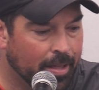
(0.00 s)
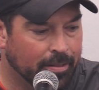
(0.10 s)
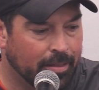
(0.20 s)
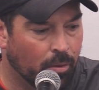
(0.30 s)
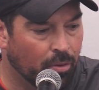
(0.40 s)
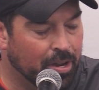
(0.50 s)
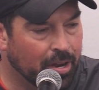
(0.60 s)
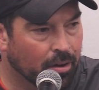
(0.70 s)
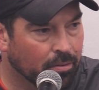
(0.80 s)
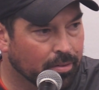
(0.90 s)
that we're
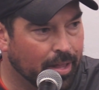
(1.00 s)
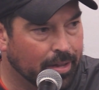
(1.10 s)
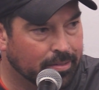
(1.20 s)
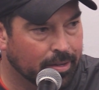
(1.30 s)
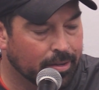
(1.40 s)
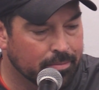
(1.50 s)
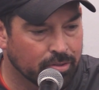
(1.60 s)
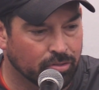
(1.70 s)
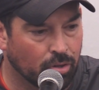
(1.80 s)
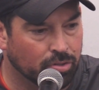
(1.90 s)
here, that
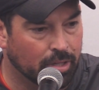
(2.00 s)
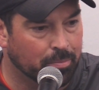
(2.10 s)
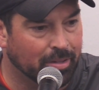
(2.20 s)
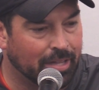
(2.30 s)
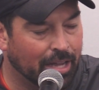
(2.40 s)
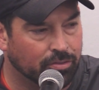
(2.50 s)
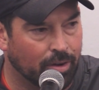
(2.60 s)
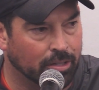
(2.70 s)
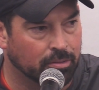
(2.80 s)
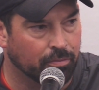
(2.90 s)
there's no stigma attached
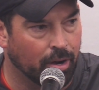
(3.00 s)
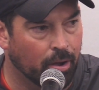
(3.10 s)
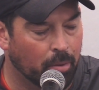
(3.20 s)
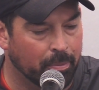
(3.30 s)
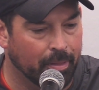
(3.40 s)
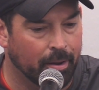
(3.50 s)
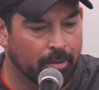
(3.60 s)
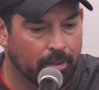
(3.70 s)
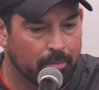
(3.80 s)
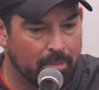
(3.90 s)
for asking for help, and
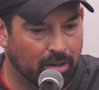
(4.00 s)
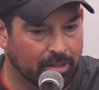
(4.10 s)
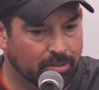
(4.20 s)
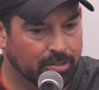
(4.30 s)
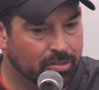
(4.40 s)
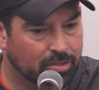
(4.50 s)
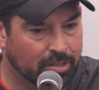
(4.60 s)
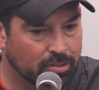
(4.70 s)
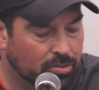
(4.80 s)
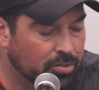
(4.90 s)
that mental illness
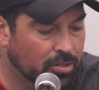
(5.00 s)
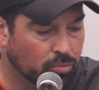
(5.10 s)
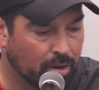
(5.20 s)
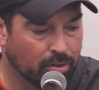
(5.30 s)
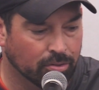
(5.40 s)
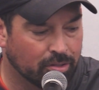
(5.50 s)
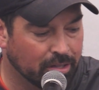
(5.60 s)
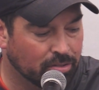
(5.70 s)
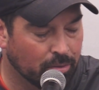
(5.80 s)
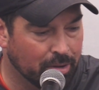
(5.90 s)
is one of those
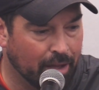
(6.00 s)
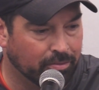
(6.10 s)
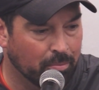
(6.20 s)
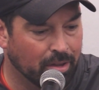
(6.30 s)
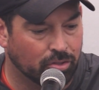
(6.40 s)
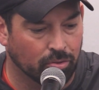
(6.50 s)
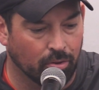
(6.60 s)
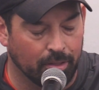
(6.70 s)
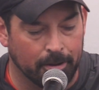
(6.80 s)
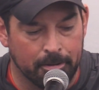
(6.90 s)
things that we have to make
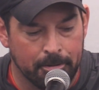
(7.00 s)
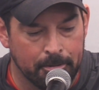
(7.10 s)
sure that